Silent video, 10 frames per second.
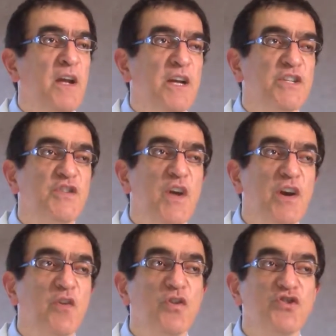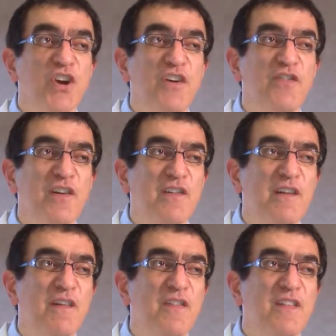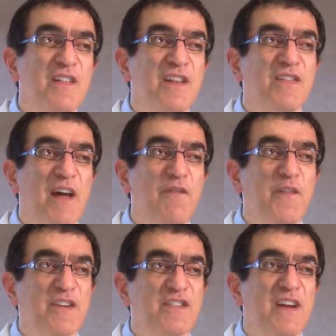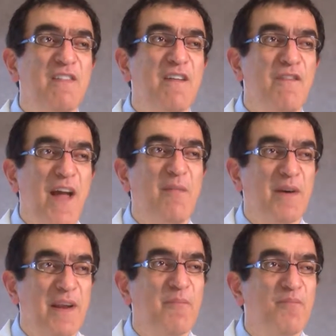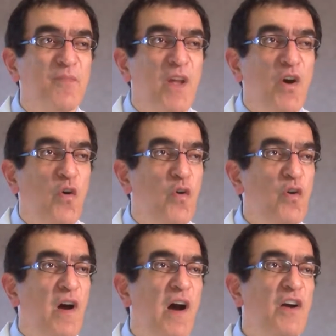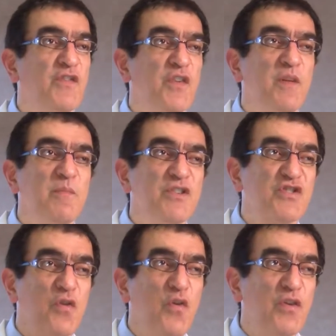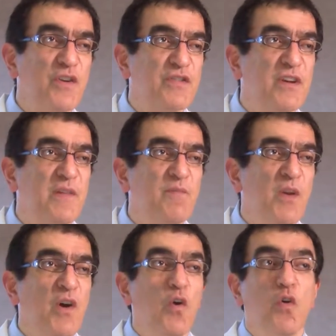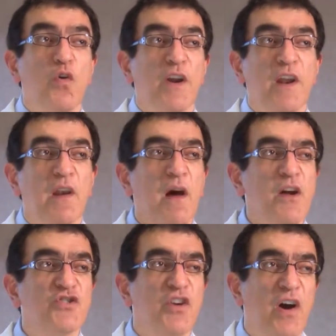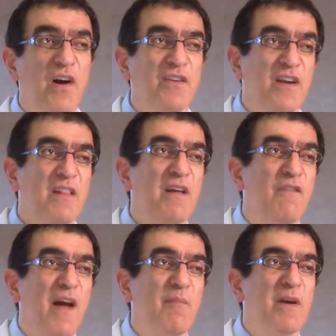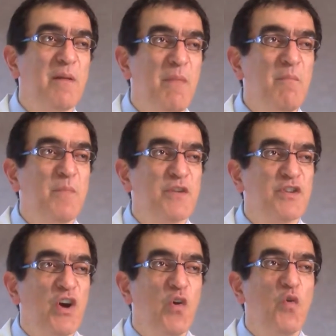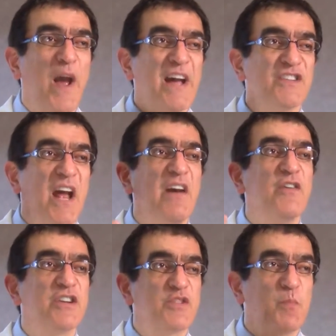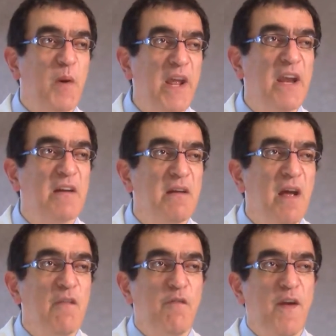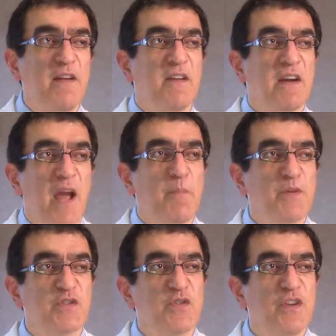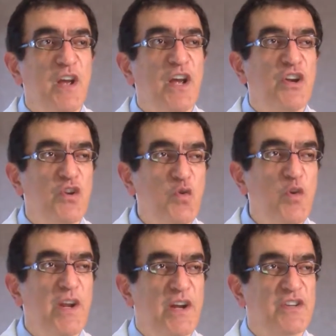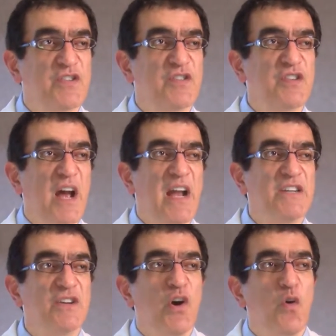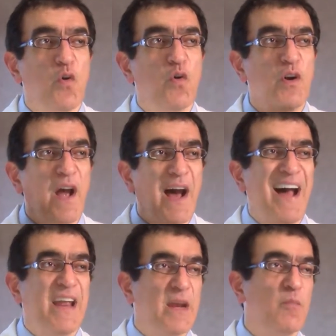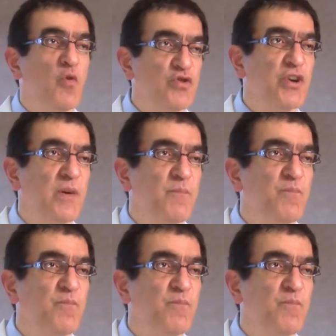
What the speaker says: Is there congenital deafness in the family, or heart rhythm disorders, or enlarged heart in the family members who has unexplained fainting episode during exercise or high emotion?